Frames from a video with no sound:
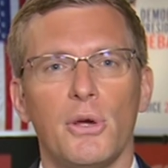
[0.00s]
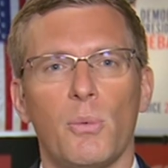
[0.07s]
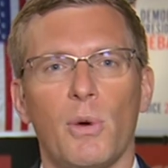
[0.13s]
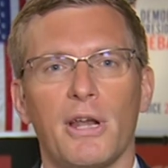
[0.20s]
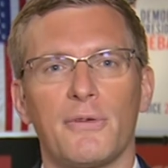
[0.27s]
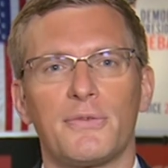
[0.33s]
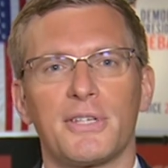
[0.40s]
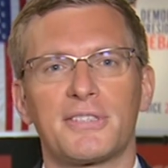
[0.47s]

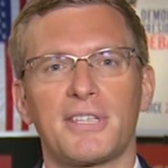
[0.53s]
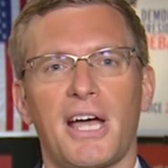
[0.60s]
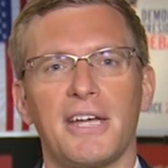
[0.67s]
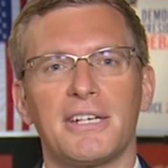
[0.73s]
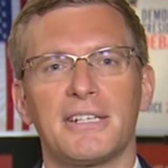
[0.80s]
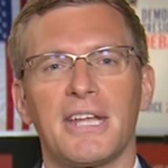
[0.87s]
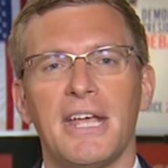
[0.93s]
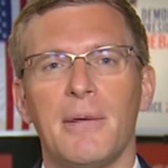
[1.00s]
will have
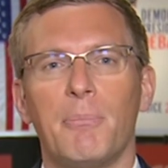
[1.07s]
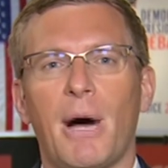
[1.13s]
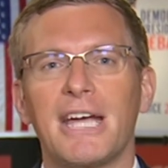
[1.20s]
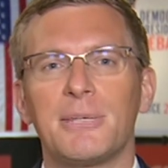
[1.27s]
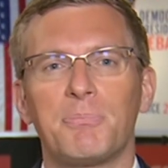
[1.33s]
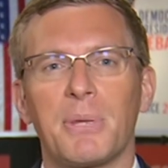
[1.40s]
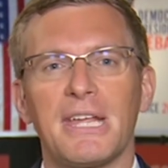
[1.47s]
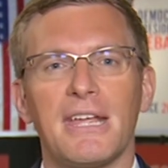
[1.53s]
decided
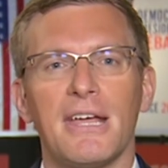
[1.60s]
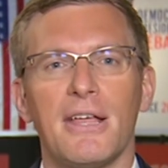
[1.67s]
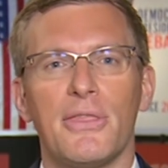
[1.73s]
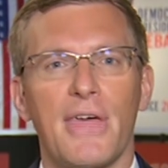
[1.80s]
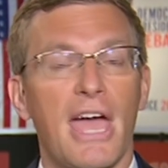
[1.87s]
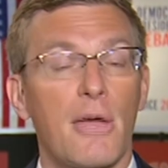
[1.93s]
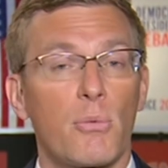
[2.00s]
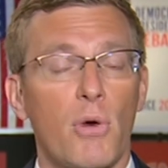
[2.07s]
might be
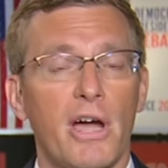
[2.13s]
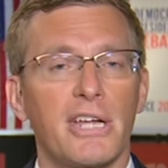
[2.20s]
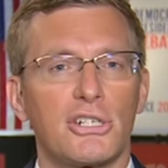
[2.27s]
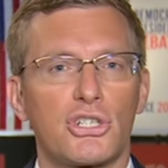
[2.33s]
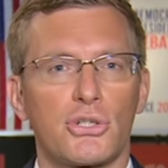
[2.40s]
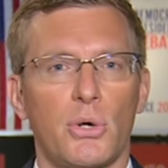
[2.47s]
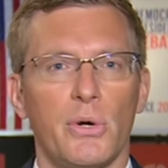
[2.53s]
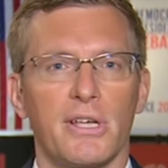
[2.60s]
their right
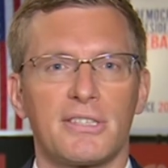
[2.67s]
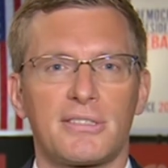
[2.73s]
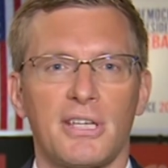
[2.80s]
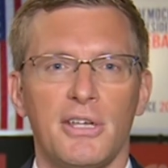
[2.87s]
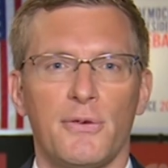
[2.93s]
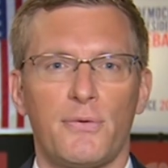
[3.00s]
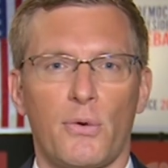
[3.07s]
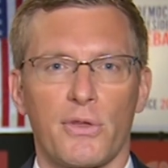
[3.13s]
choice
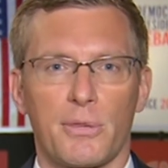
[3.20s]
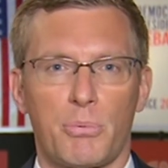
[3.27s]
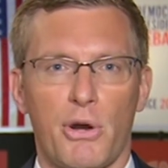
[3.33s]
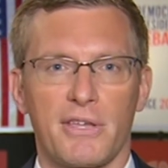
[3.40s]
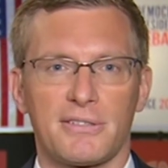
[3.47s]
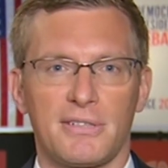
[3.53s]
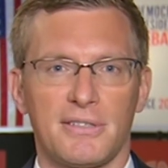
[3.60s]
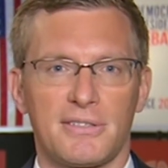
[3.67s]
for the
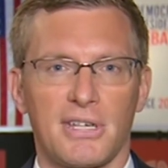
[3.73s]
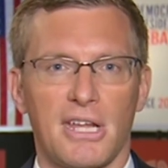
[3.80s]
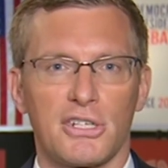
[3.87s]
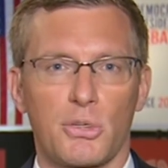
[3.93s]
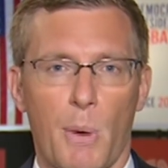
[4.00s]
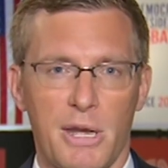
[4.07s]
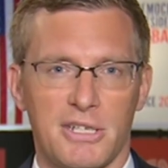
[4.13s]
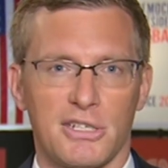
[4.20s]
presidency in
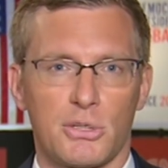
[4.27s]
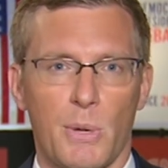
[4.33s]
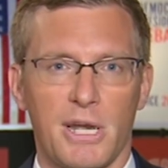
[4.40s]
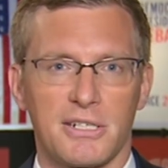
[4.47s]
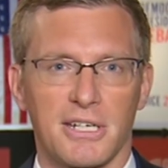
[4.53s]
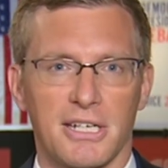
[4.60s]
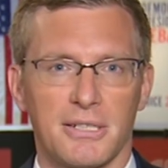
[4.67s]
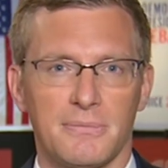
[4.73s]
2020.